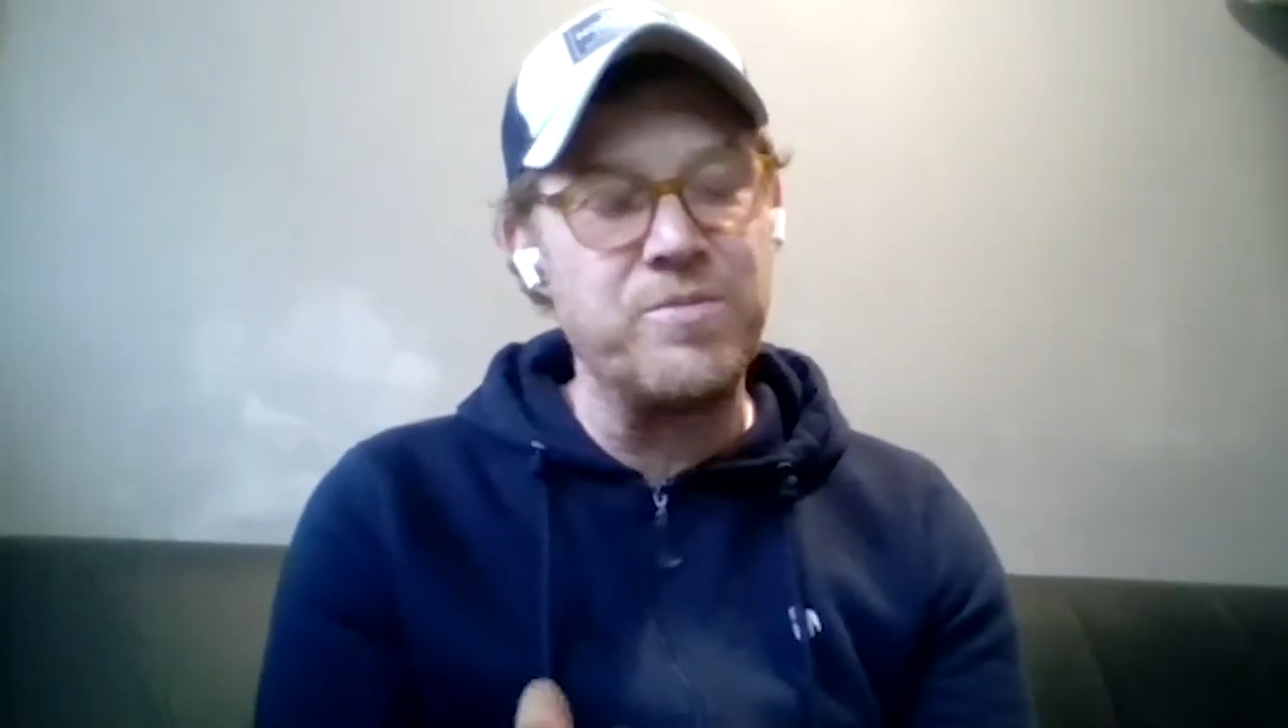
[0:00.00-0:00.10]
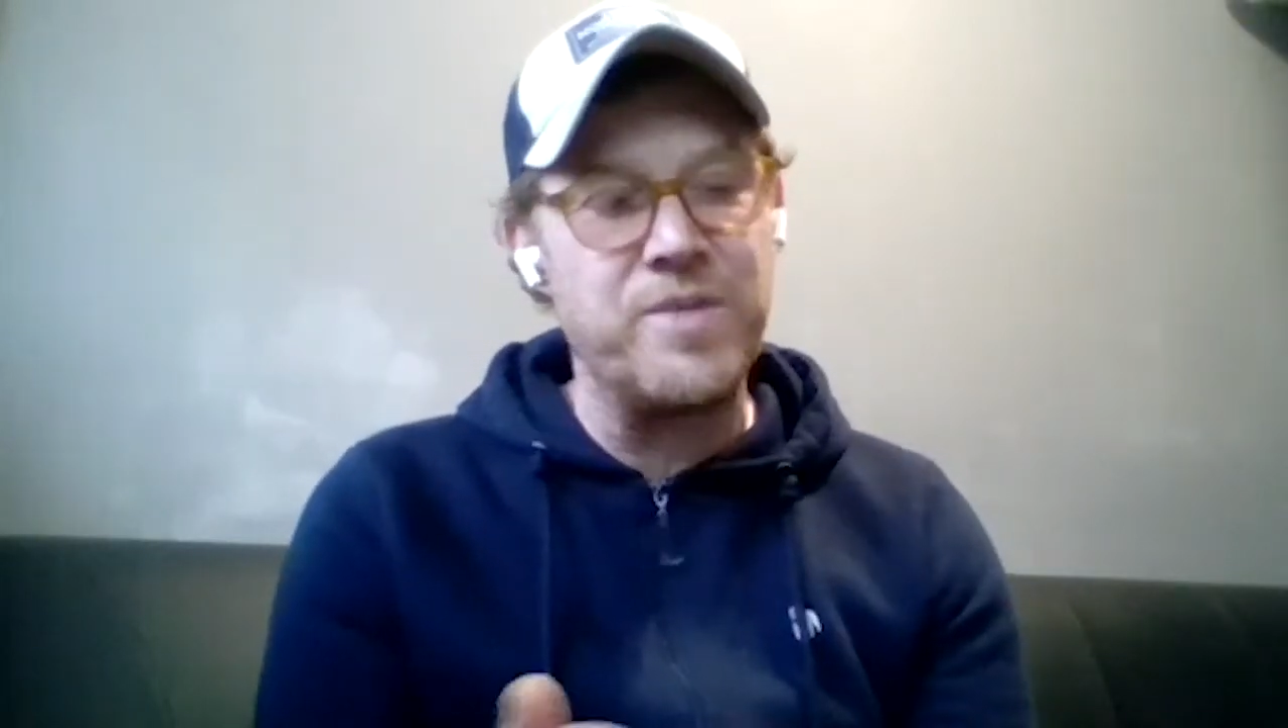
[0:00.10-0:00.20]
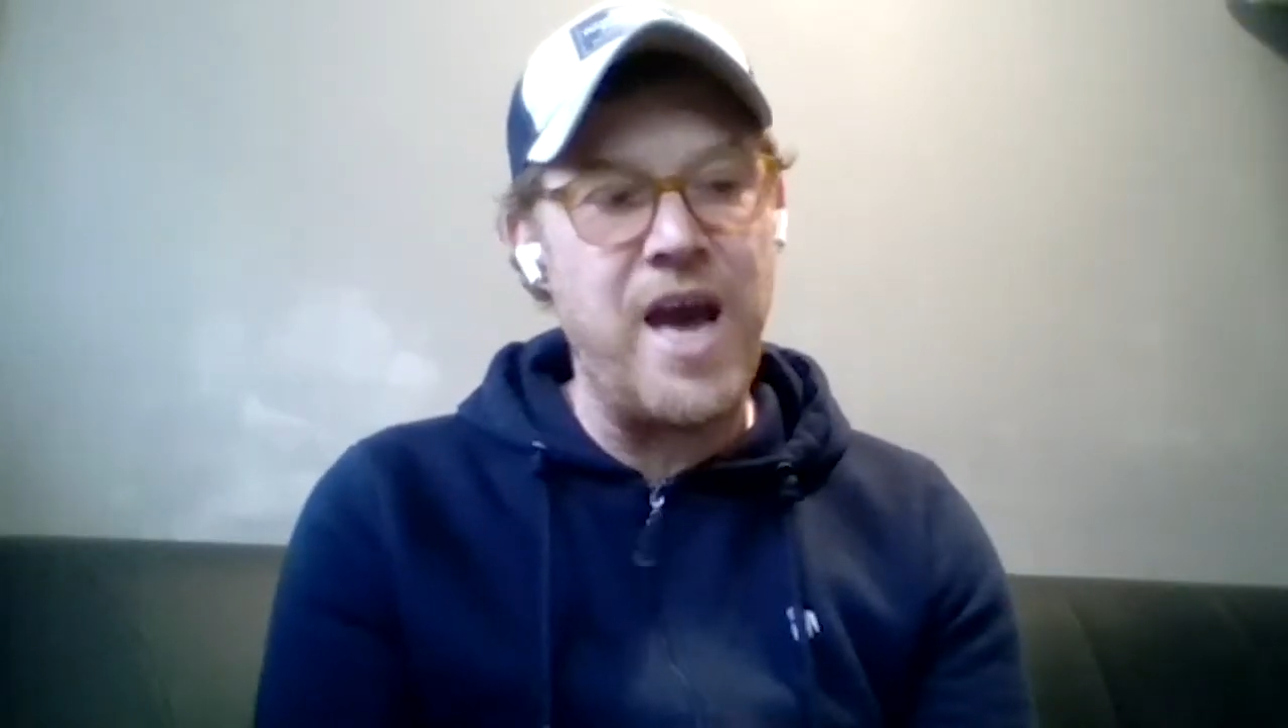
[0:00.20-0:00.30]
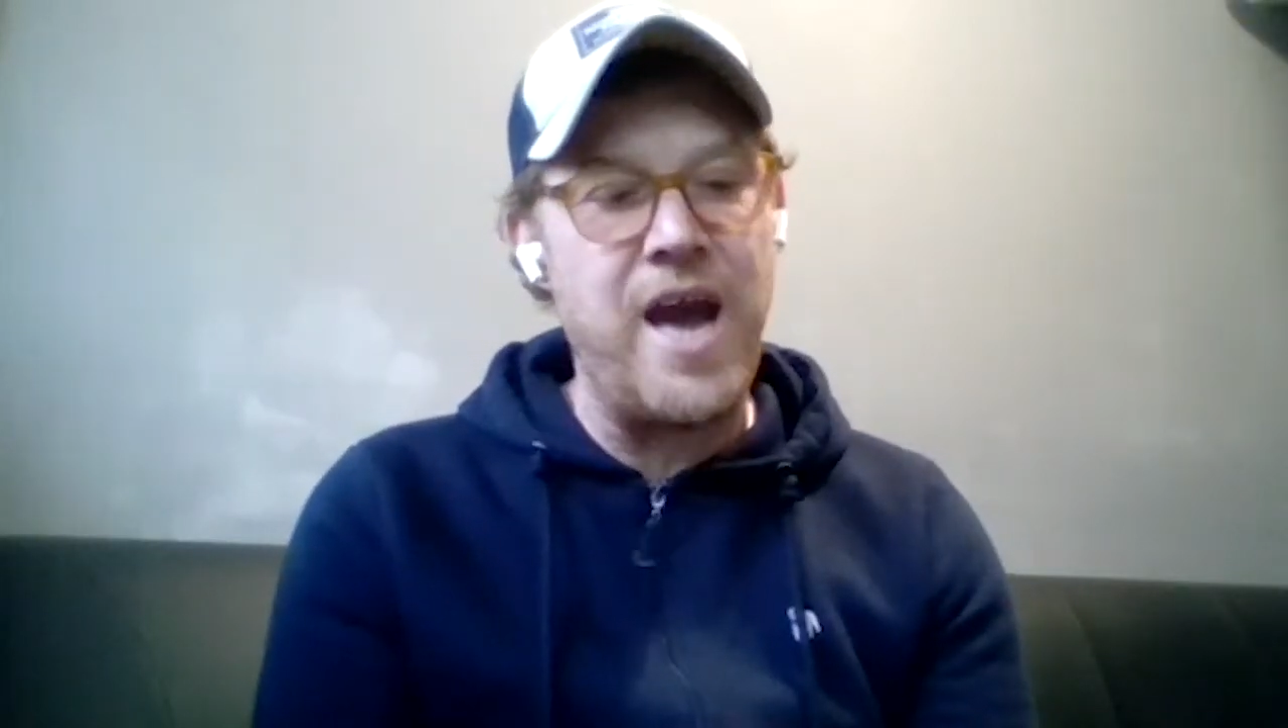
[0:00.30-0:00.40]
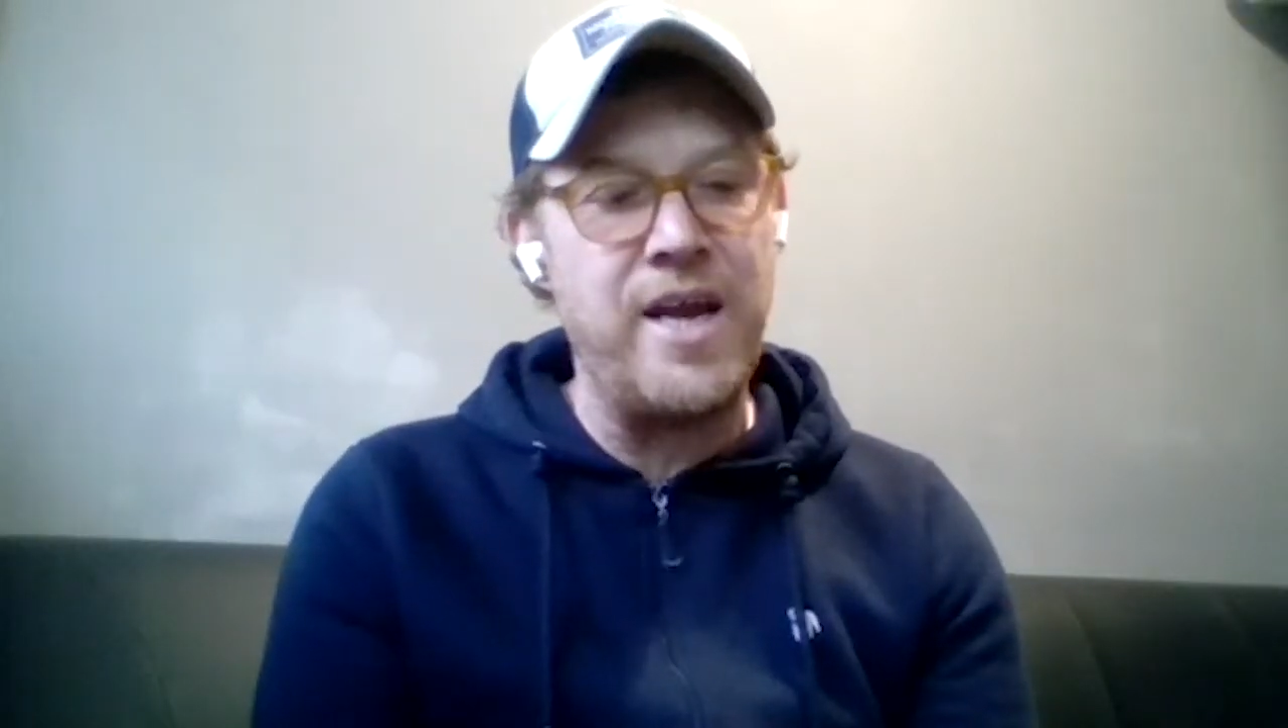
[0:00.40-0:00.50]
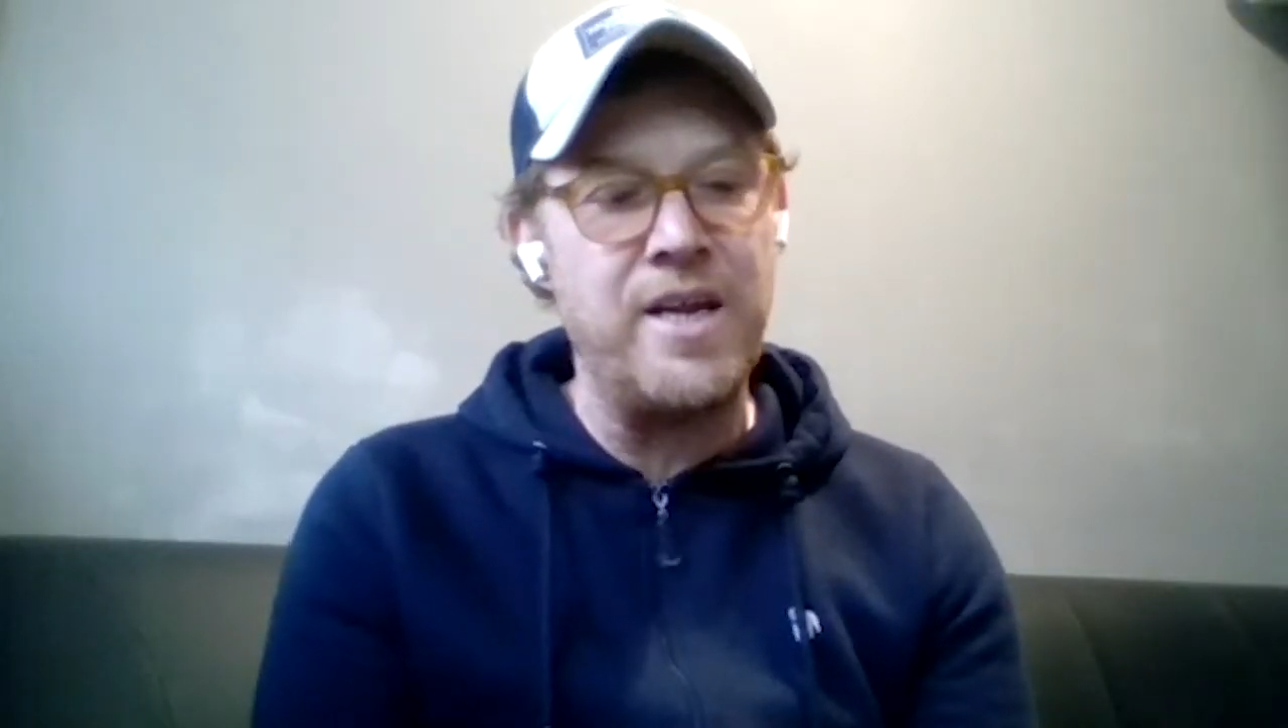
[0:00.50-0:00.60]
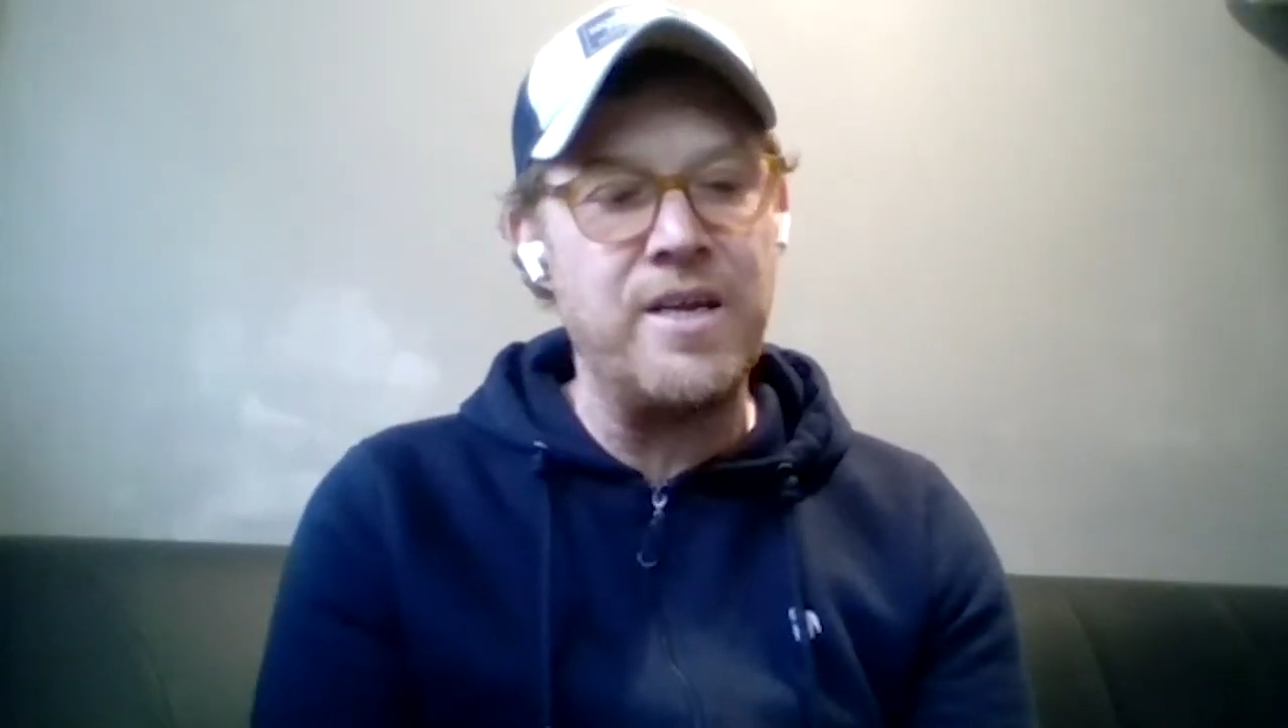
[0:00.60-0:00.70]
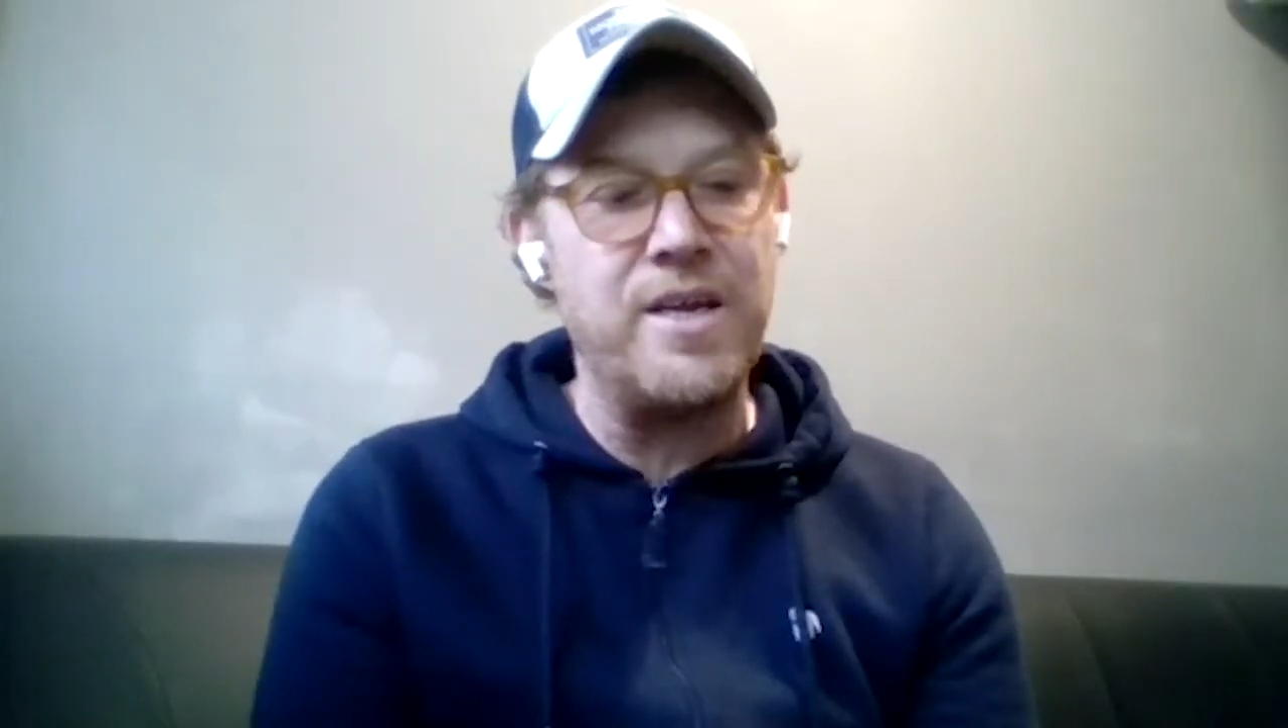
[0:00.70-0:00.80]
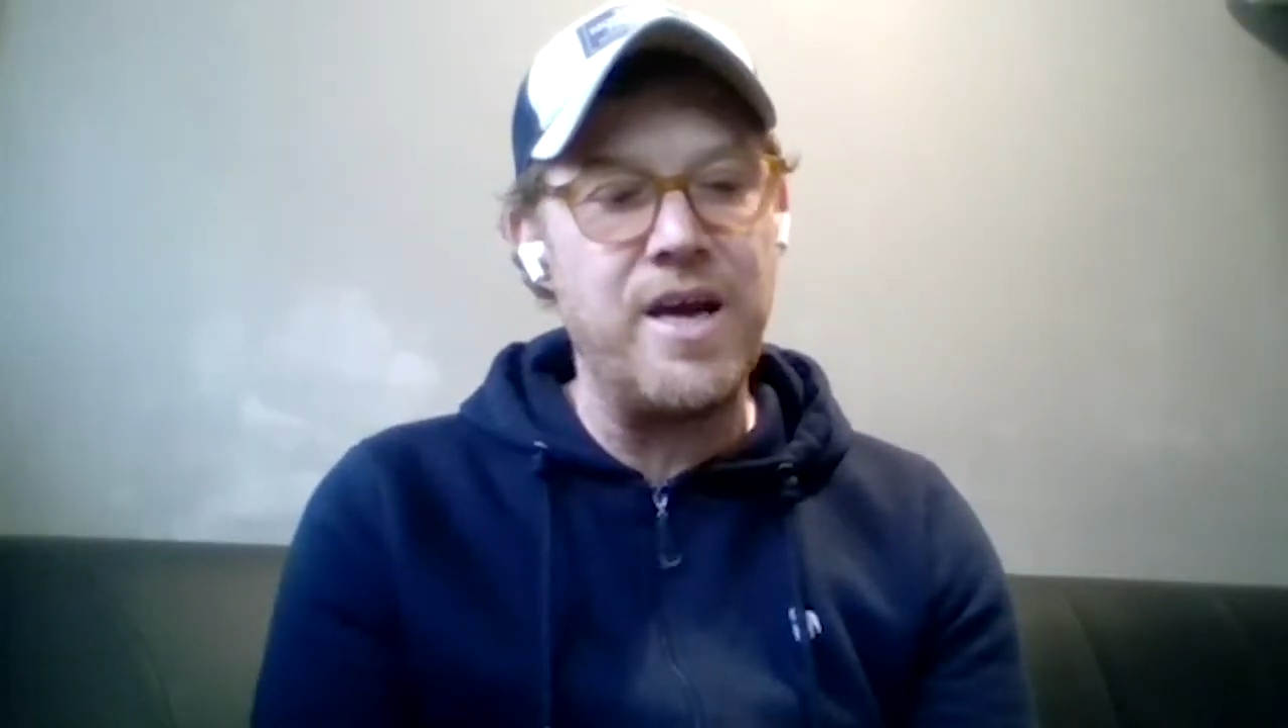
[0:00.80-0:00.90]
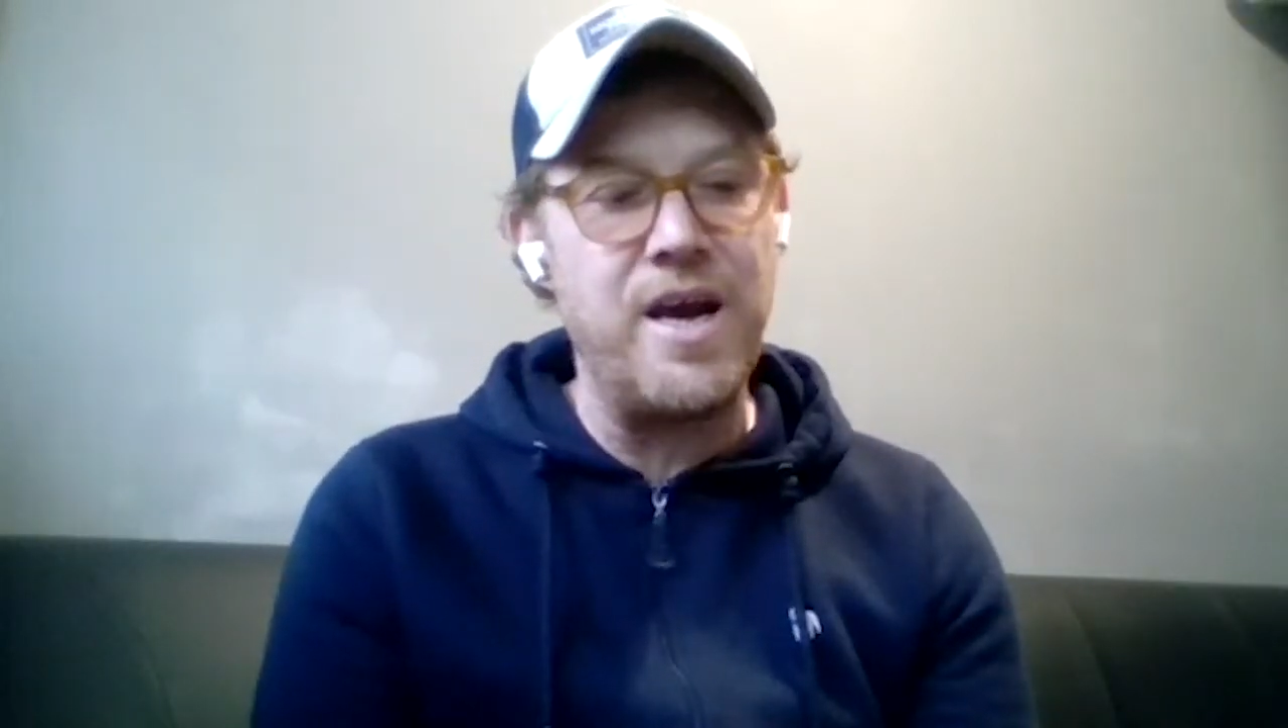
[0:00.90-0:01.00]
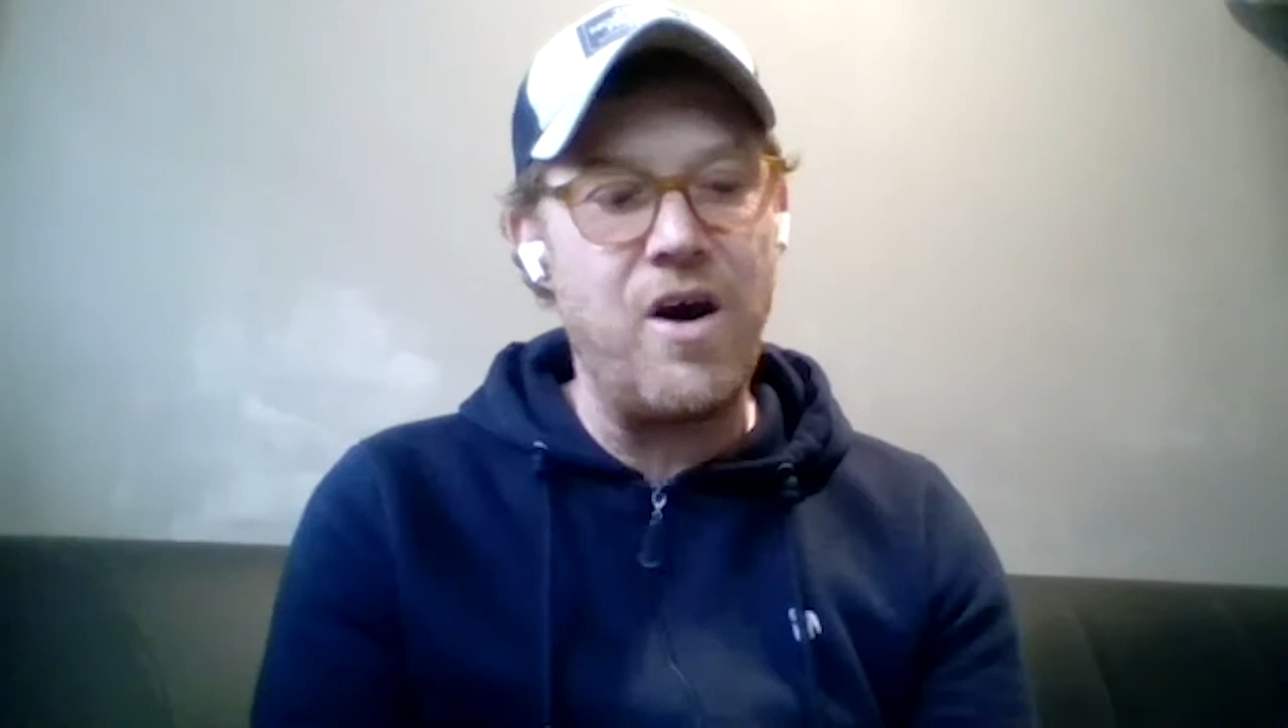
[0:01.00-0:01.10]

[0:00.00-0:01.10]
up getting